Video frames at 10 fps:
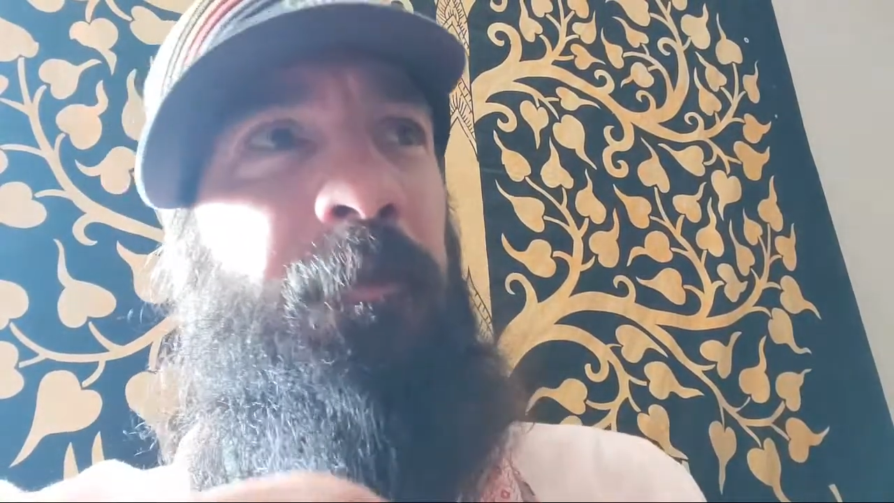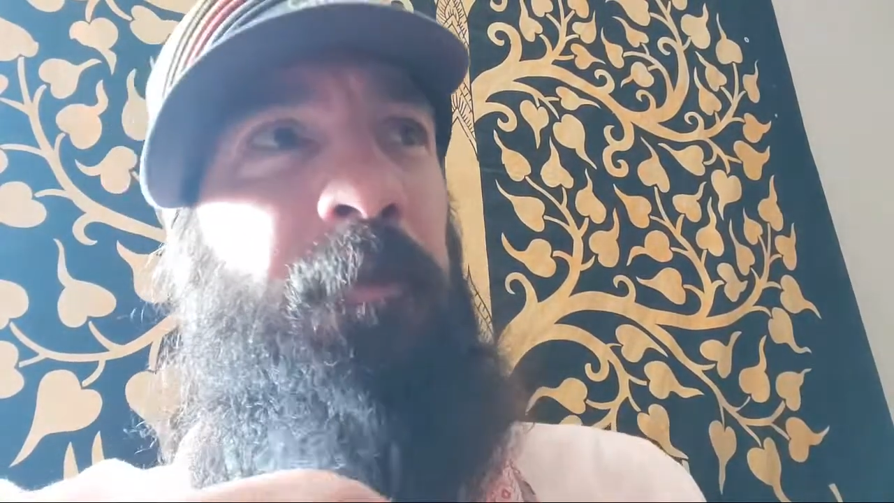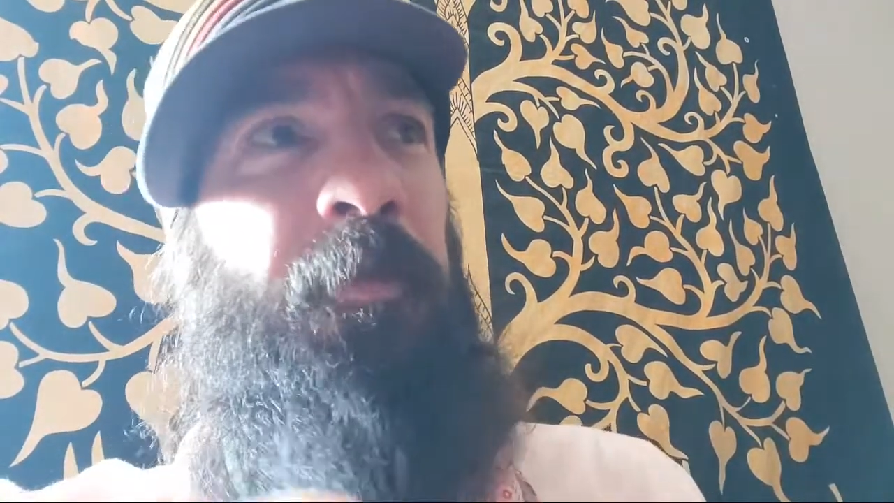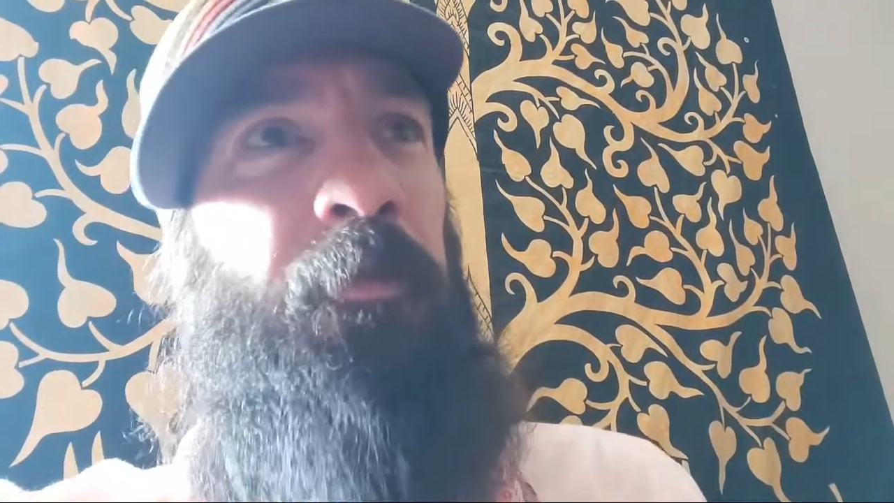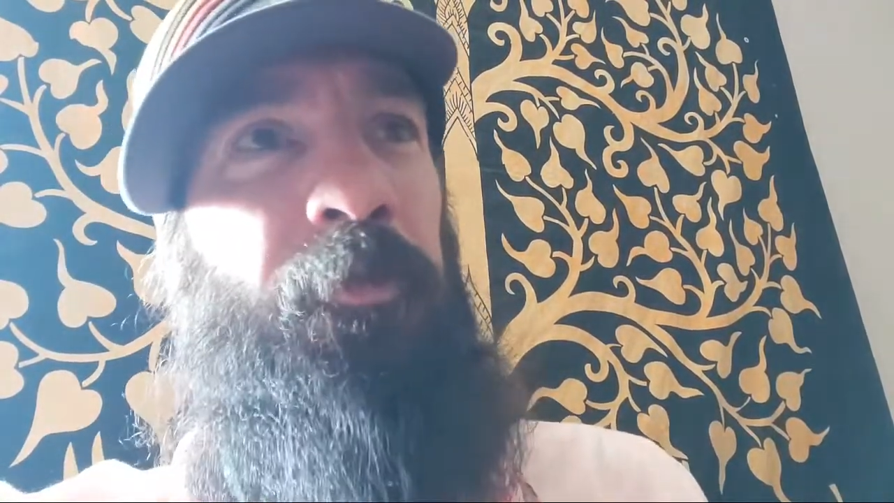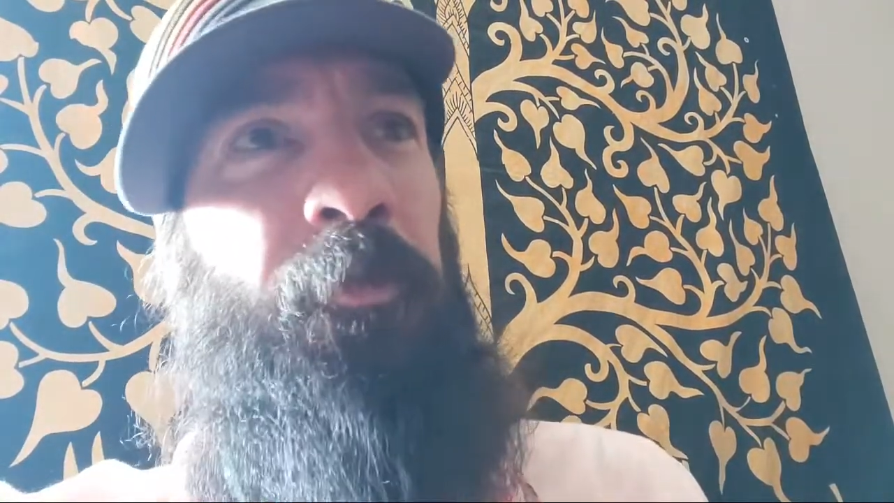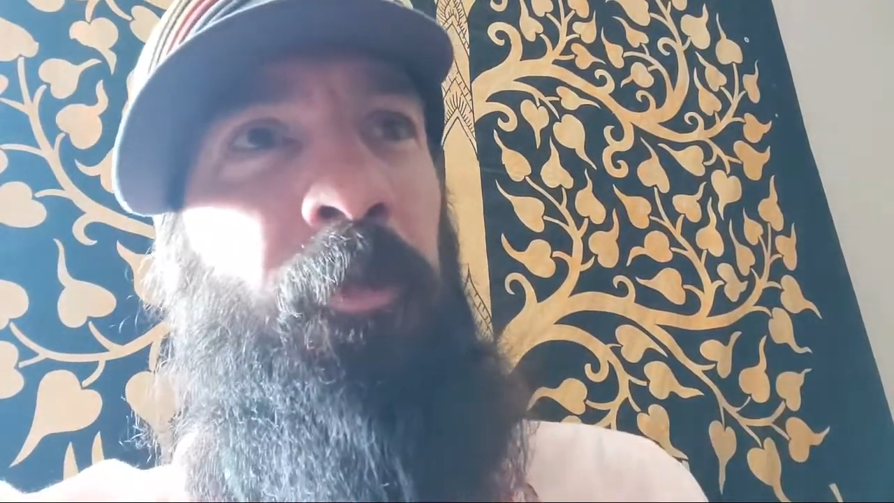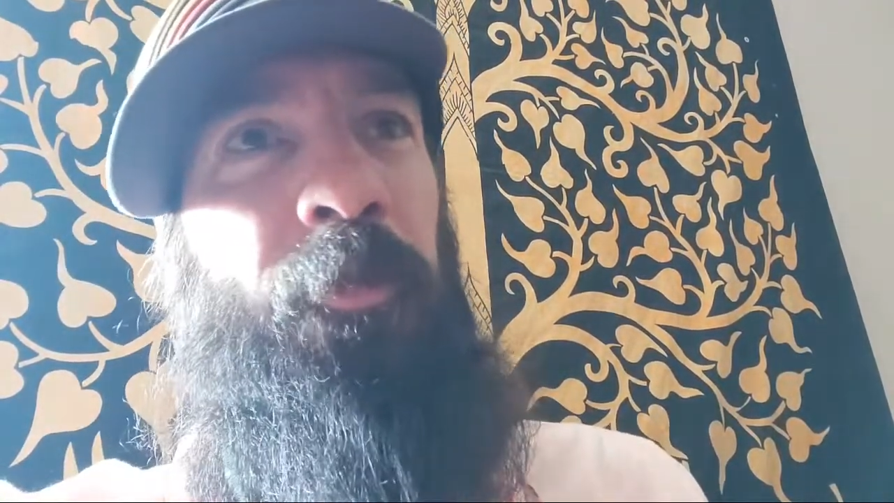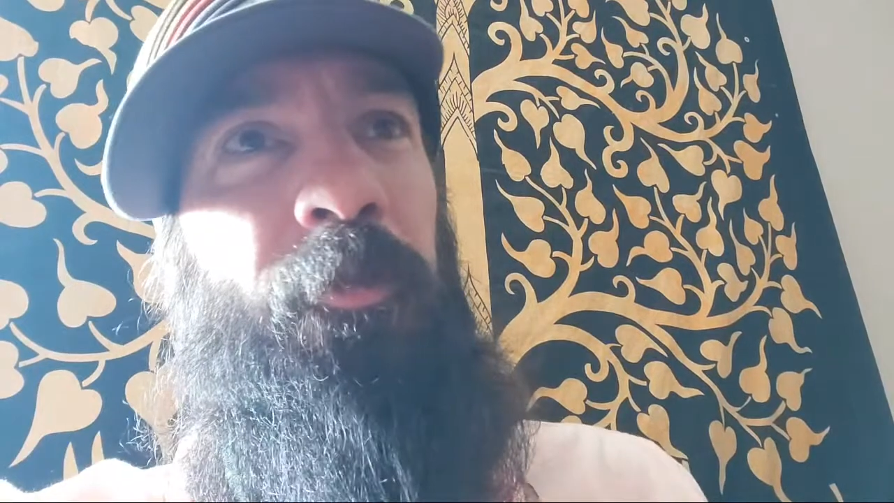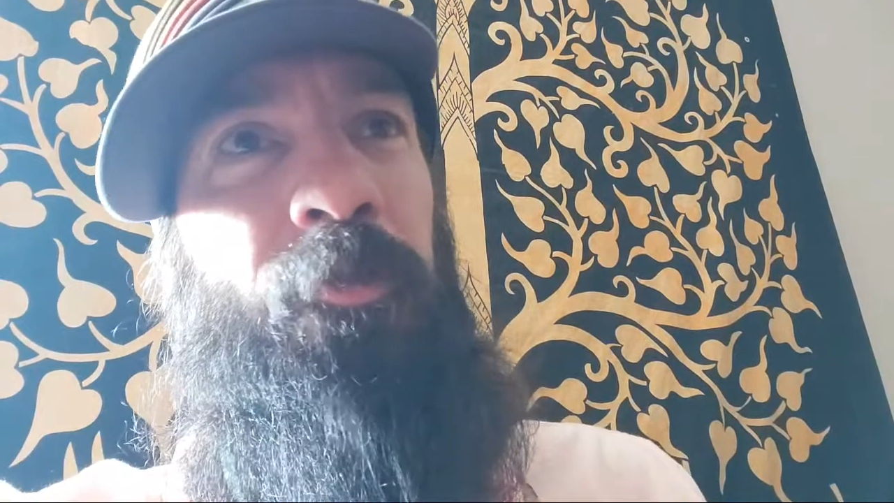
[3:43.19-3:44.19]
many people
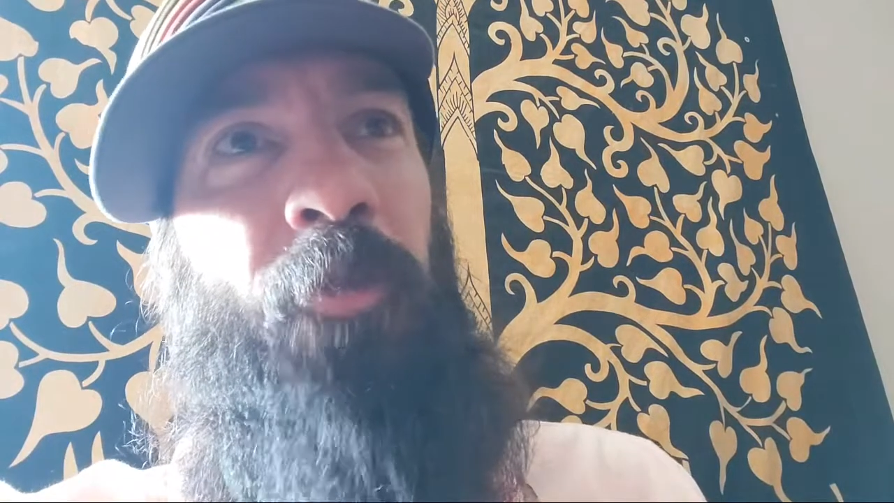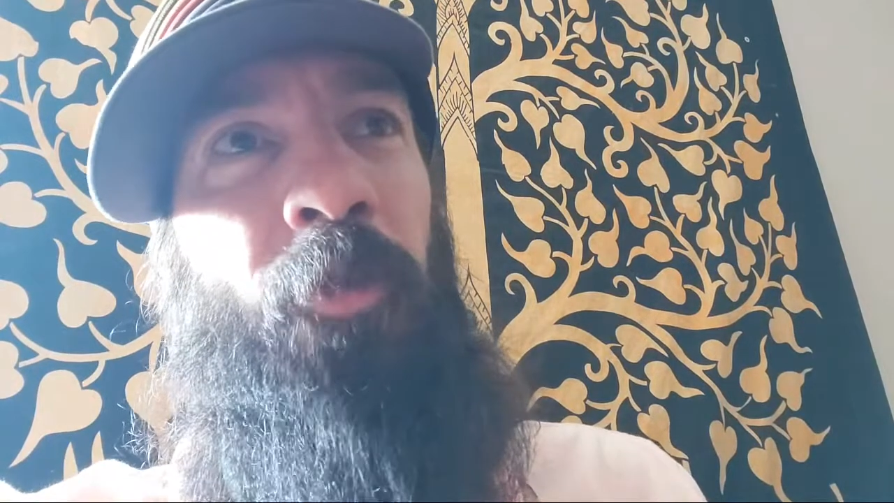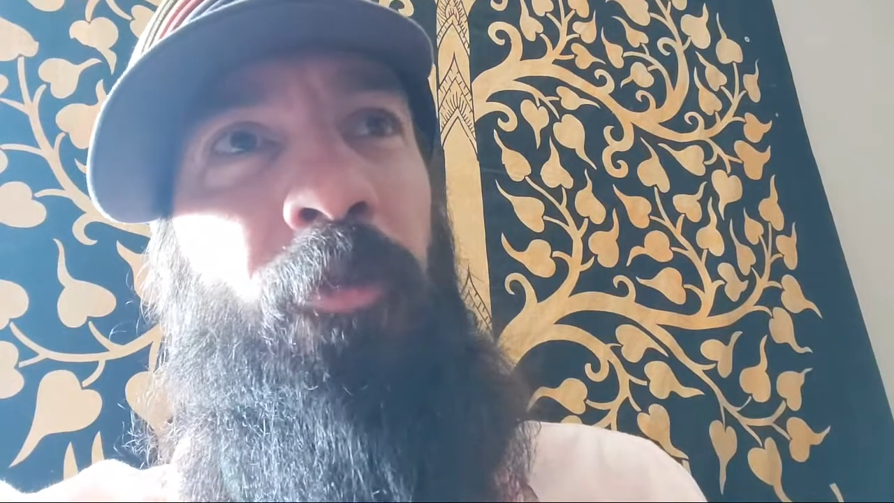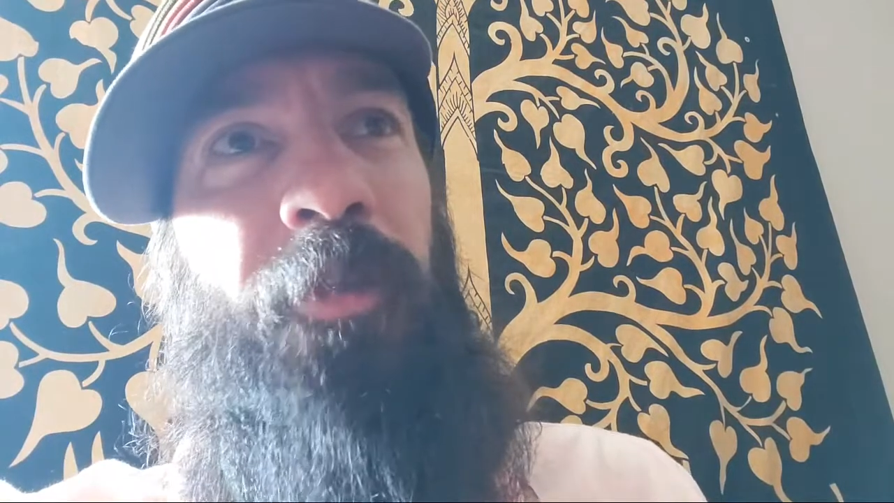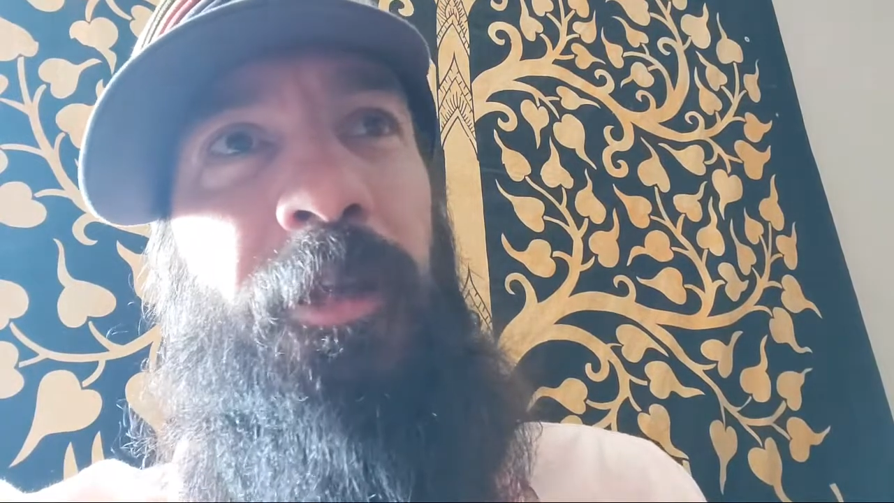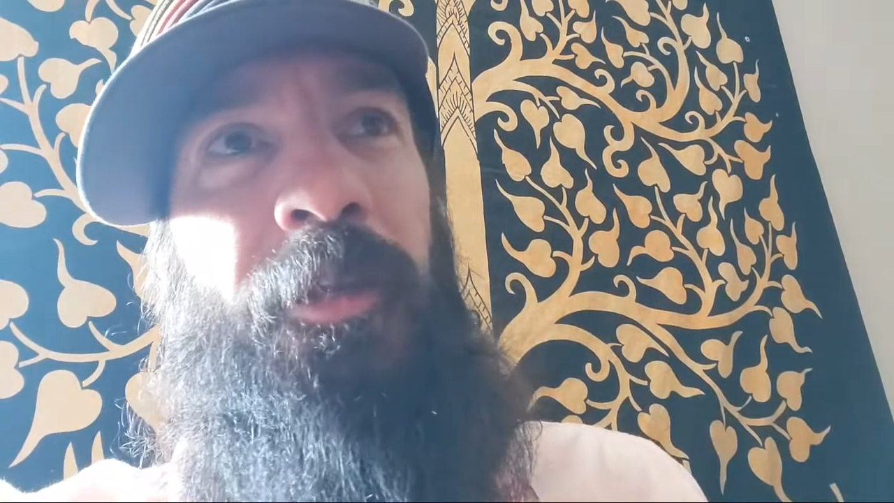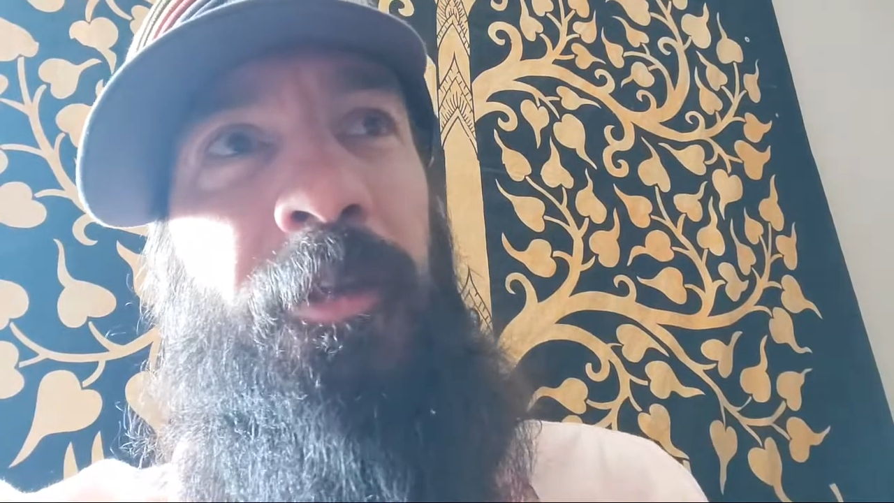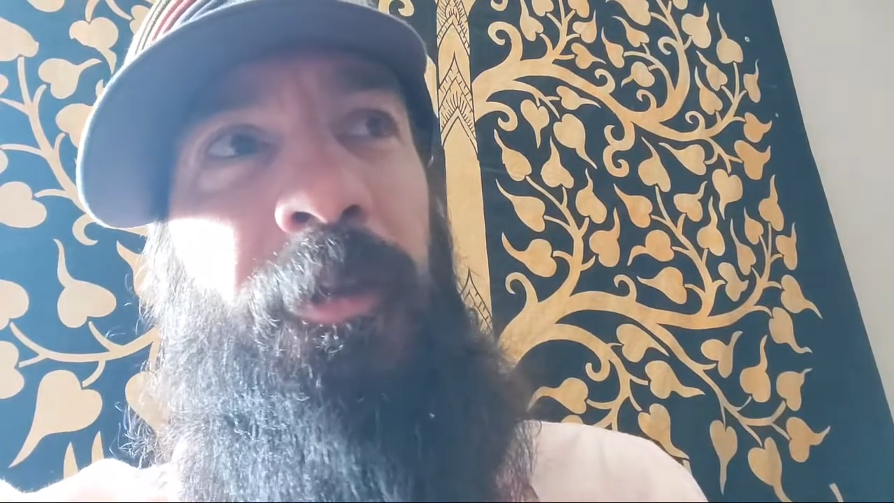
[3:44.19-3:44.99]
smoke like